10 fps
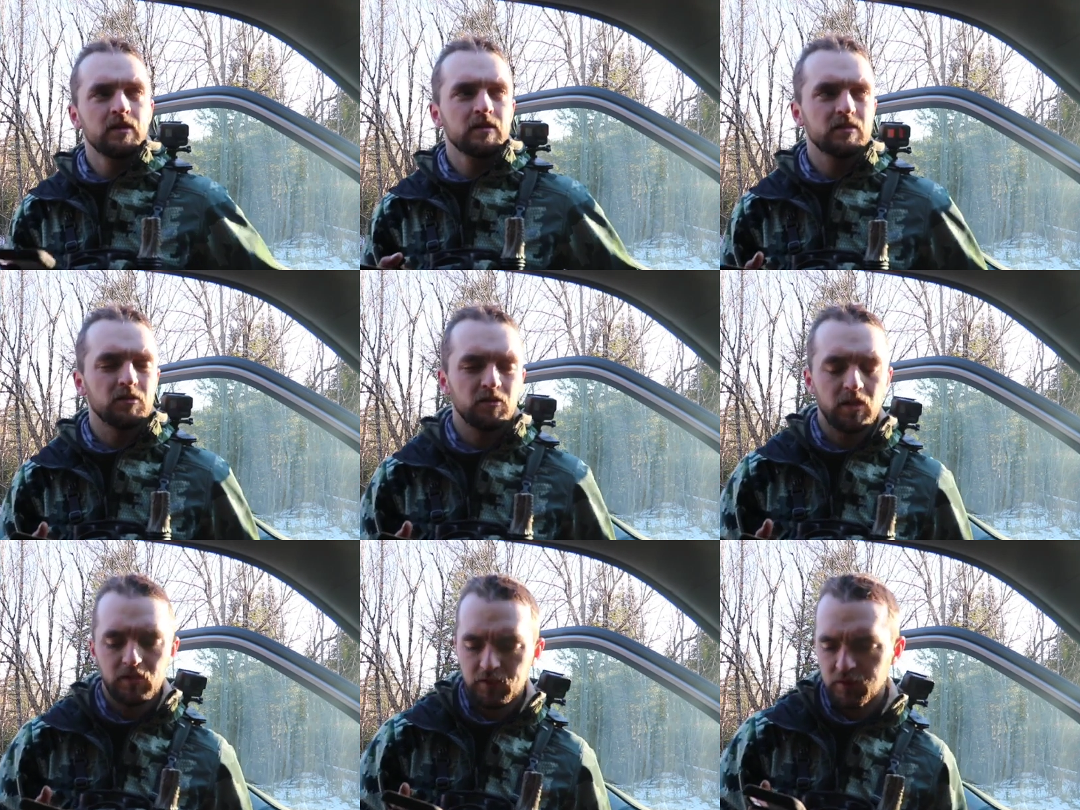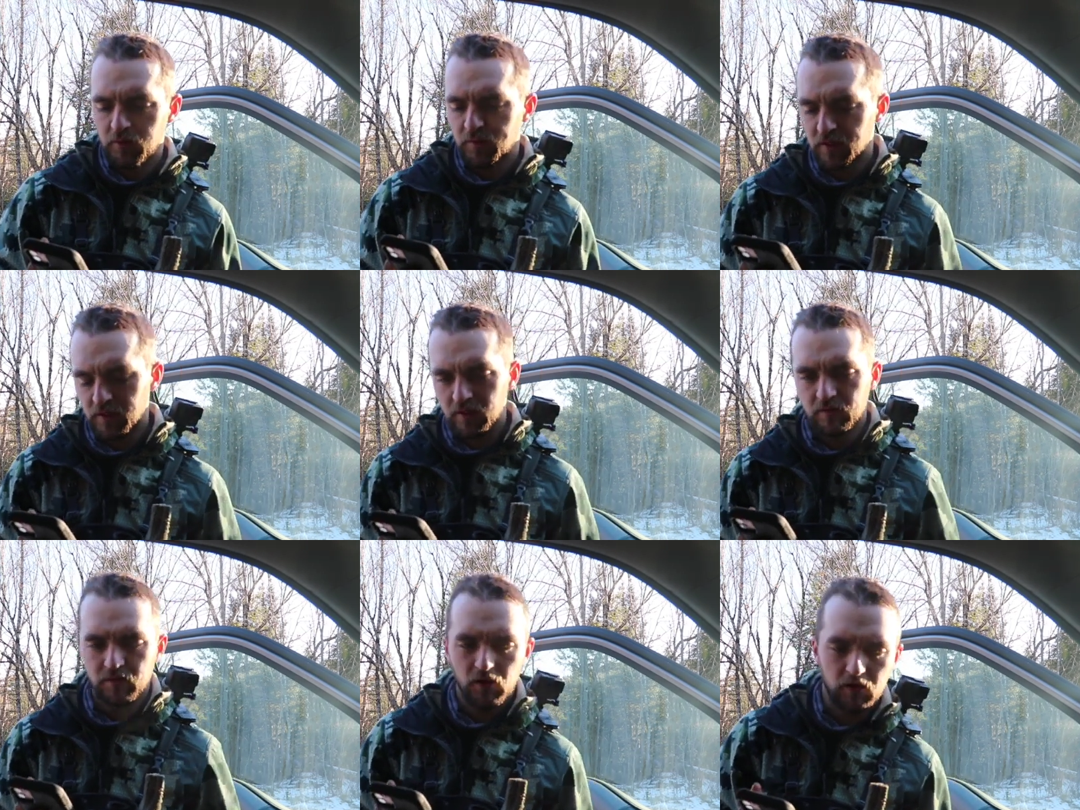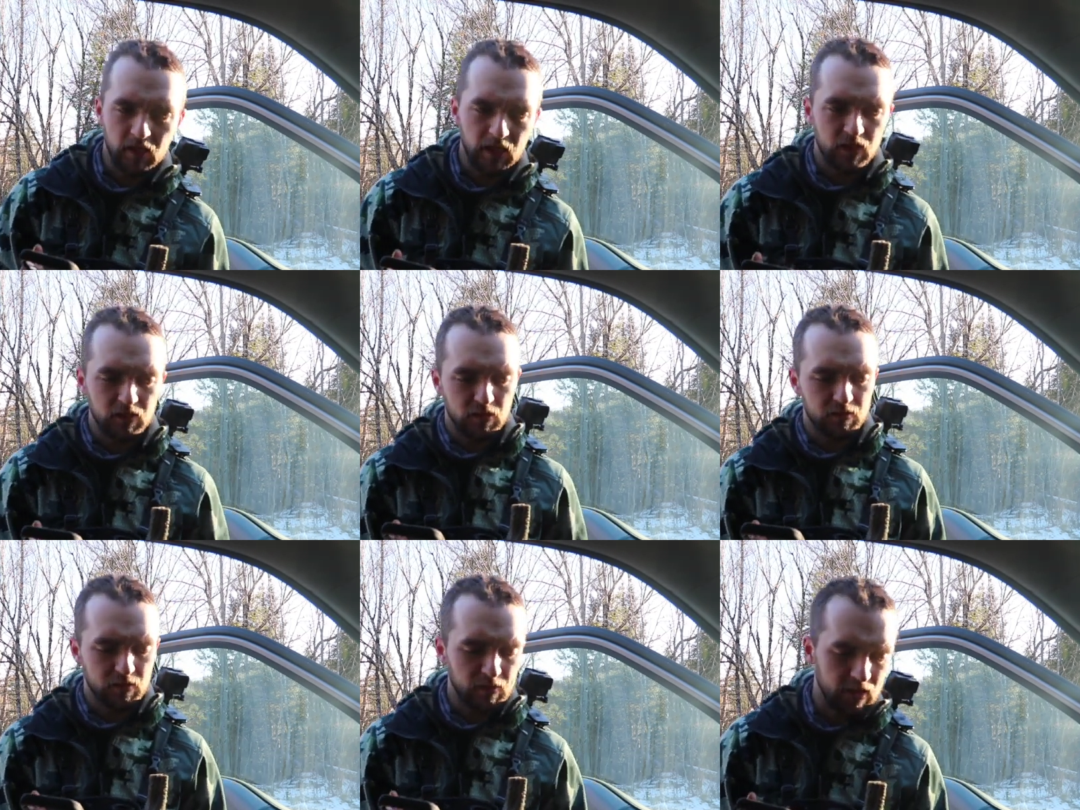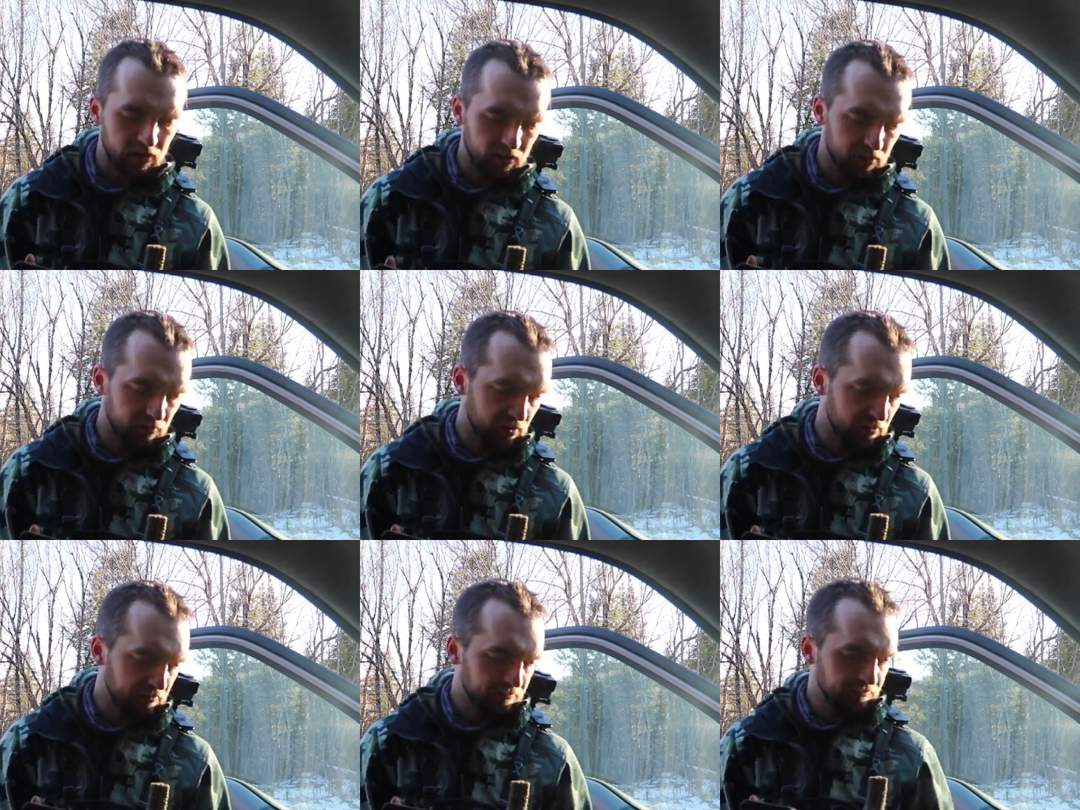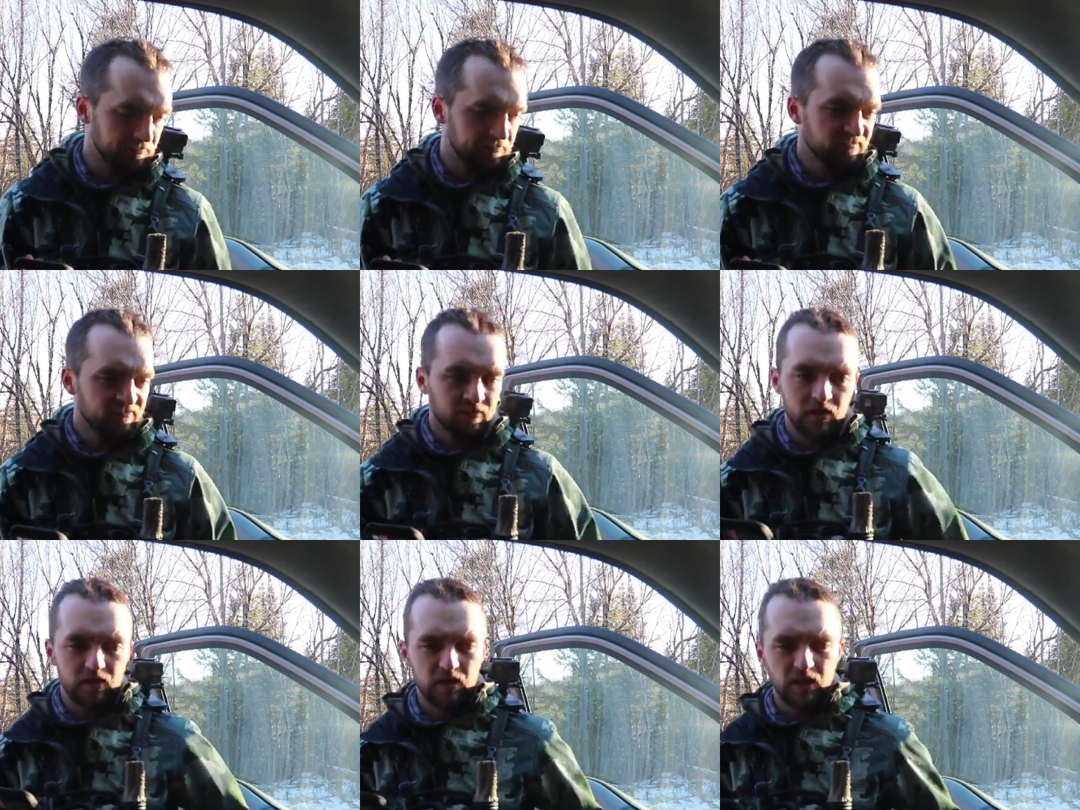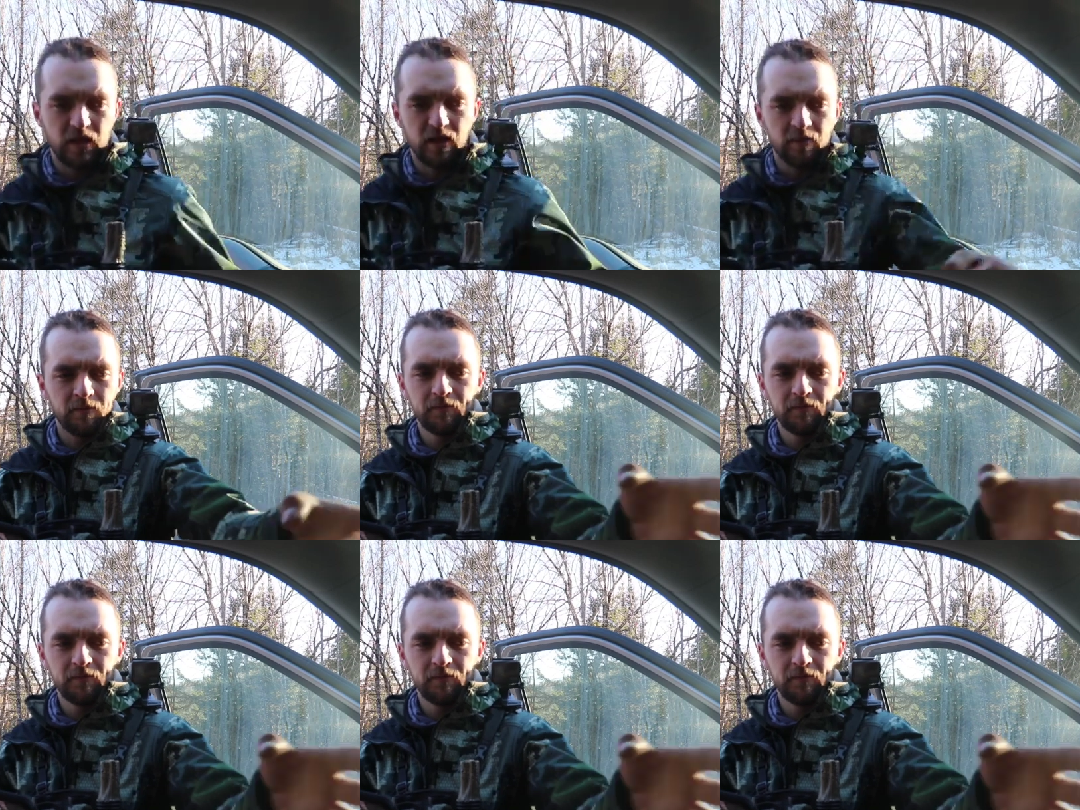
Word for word: Still not a super long day in terms of miles, but today.